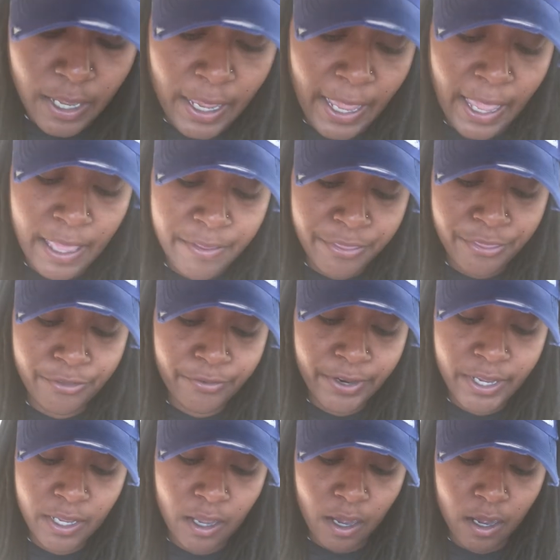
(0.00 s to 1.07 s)
Had
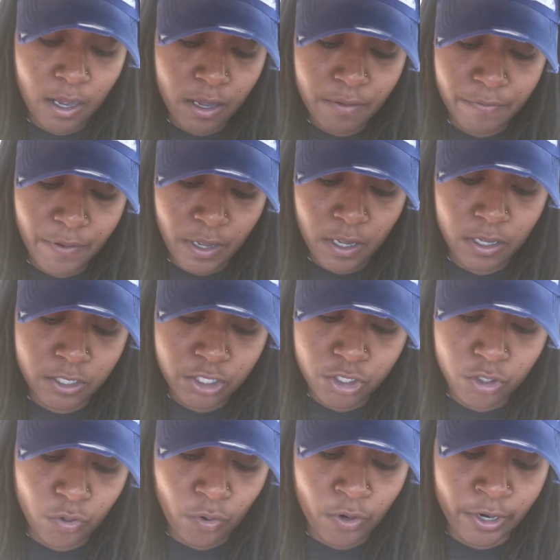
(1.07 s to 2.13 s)
Three of
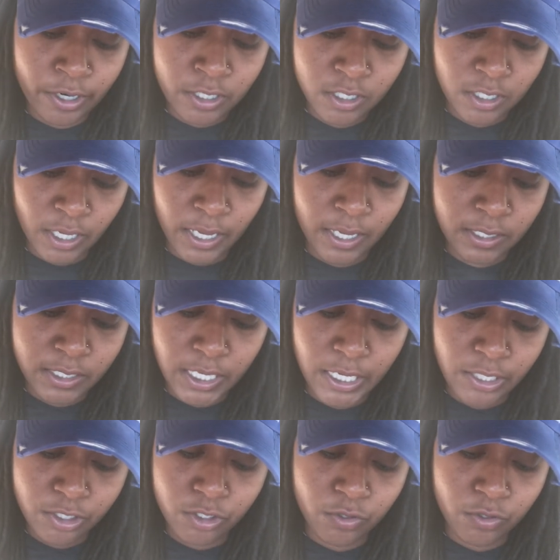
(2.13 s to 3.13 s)
Swords and Ten of